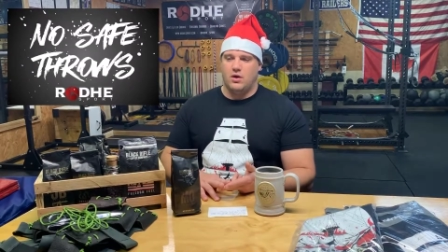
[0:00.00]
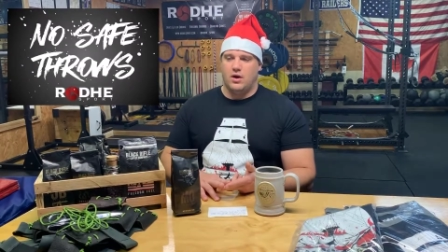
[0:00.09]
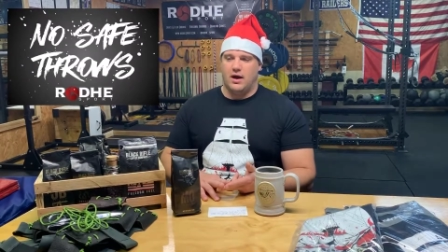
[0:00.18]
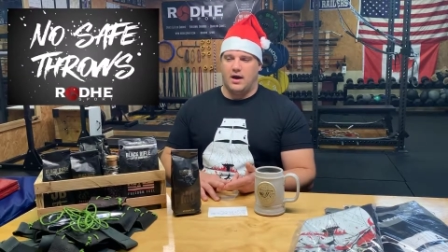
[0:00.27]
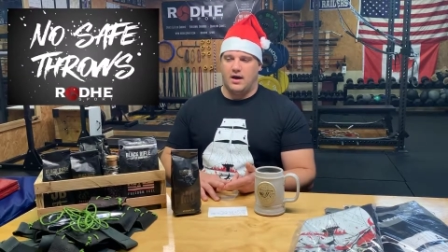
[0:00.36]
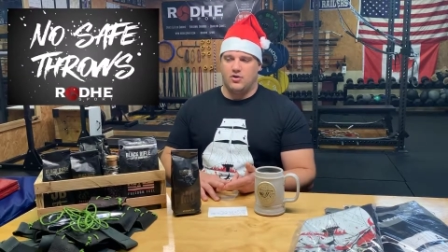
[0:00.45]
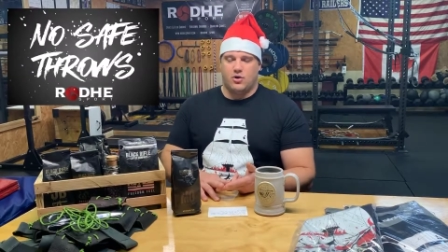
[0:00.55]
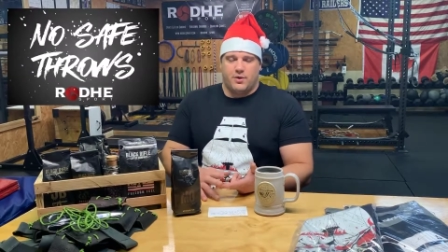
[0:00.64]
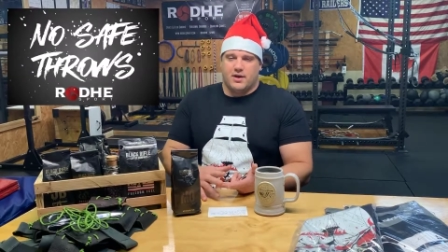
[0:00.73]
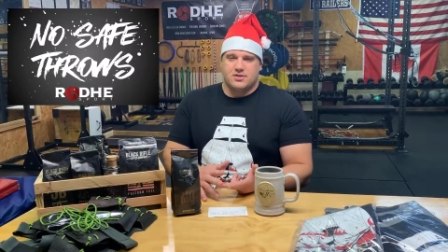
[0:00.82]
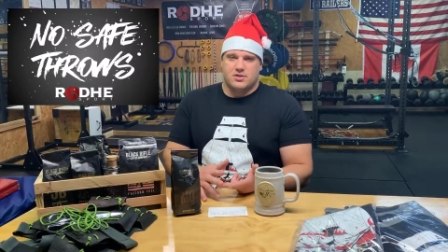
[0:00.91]
nobody
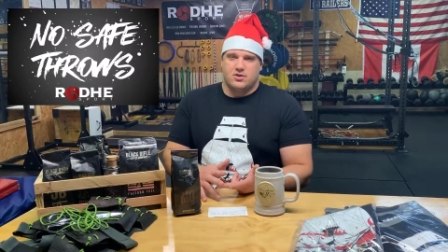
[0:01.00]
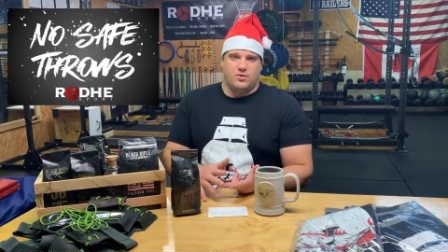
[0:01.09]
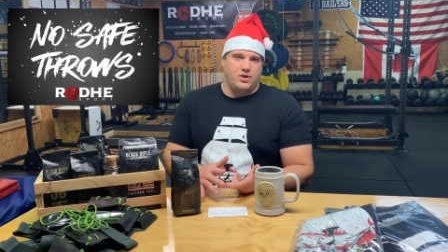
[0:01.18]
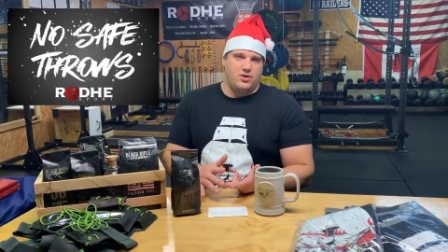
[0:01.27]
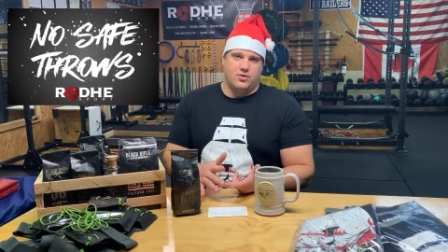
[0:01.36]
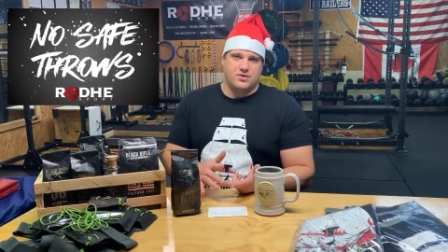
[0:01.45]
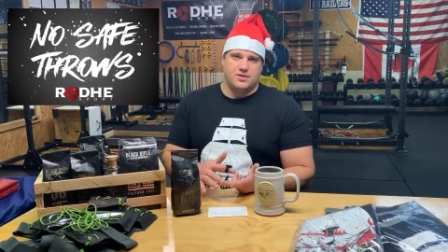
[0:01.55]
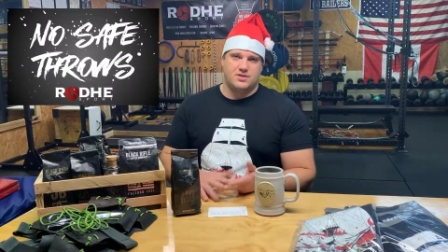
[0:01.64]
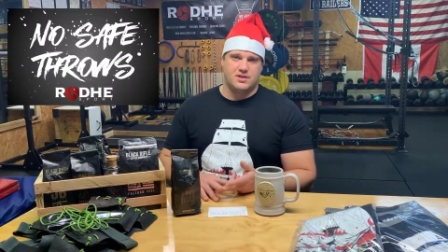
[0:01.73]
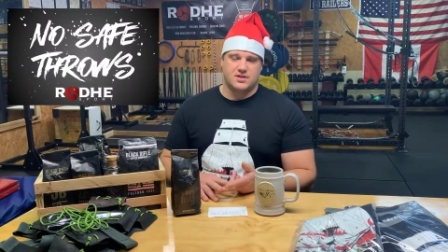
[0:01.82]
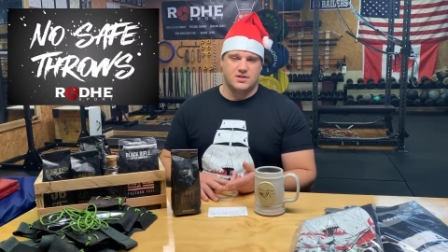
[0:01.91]
else is going to do an indoor
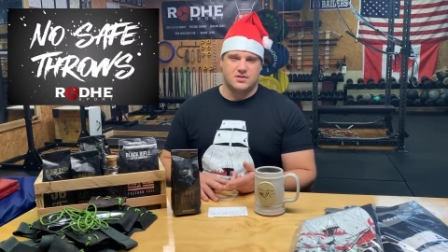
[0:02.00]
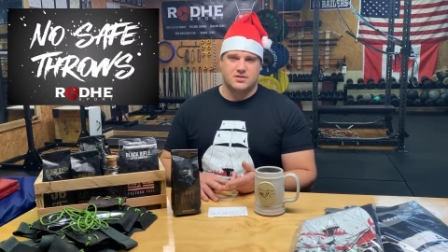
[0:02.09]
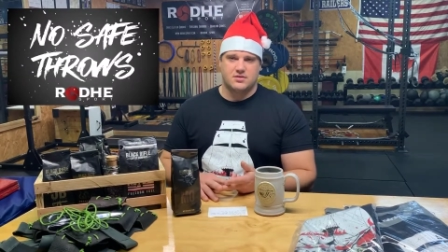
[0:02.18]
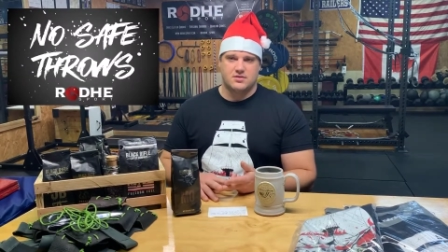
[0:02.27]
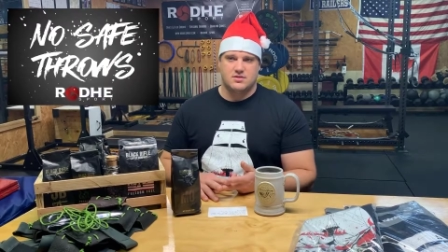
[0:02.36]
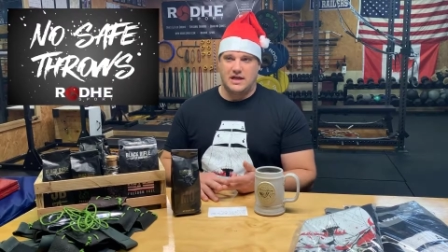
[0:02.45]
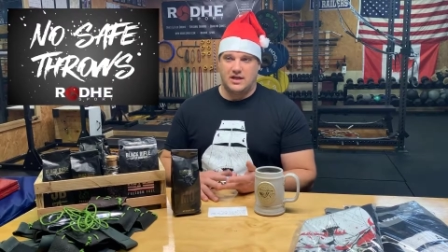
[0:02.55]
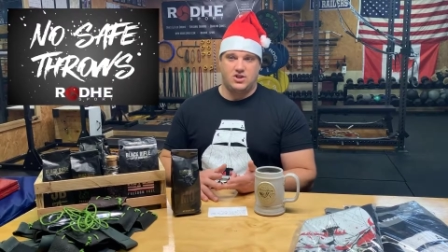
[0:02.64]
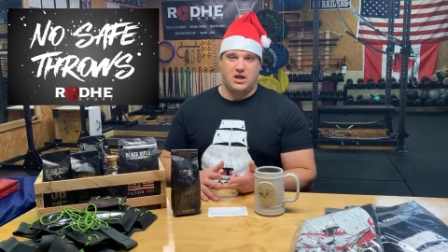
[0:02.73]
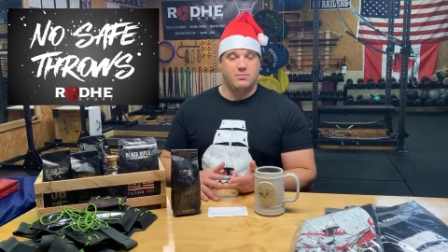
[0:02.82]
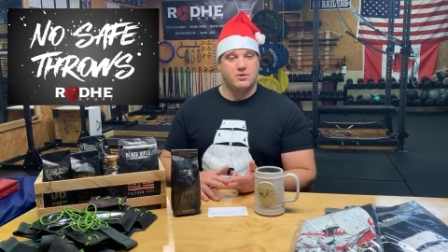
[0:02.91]
discus state
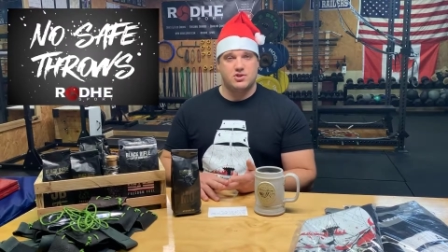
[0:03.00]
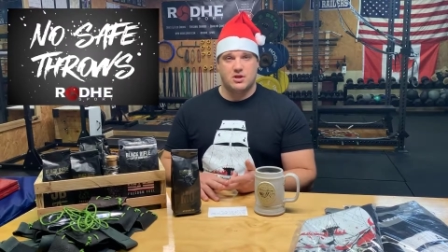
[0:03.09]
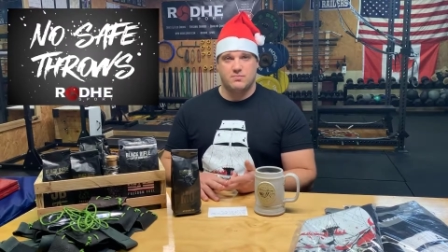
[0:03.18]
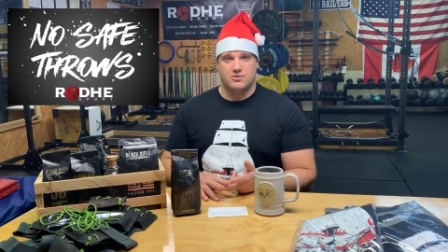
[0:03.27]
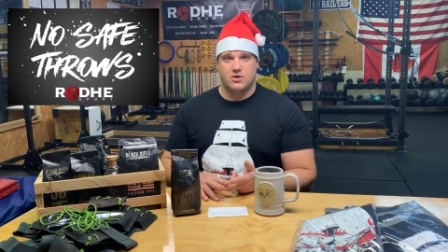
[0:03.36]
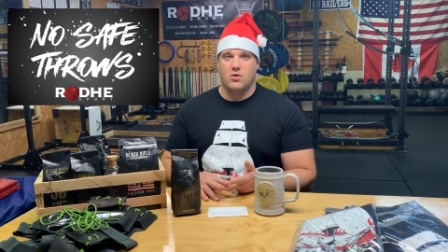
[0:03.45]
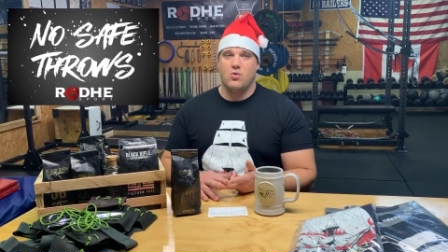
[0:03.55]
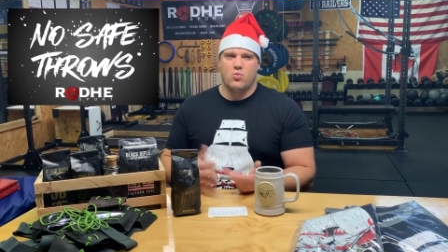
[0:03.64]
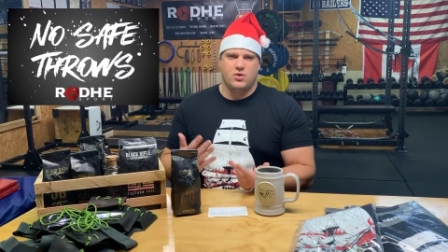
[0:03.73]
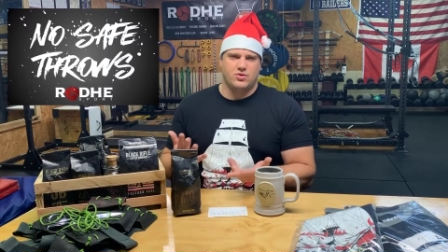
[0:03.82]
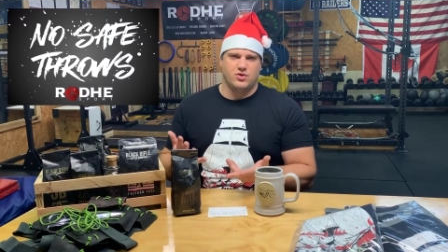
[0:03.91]
championship, so
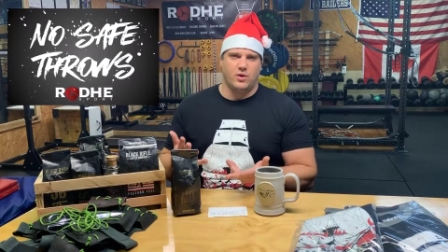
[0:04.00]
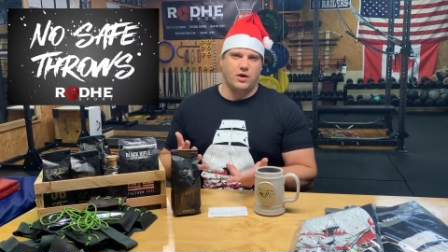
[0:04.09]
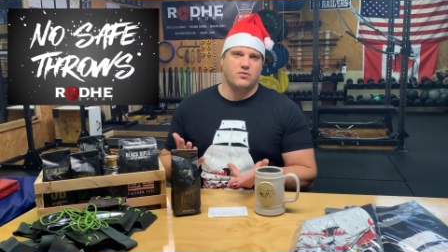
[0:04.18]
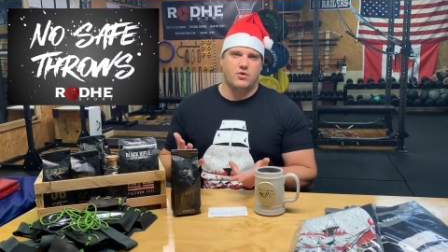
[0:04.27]
we'll do it.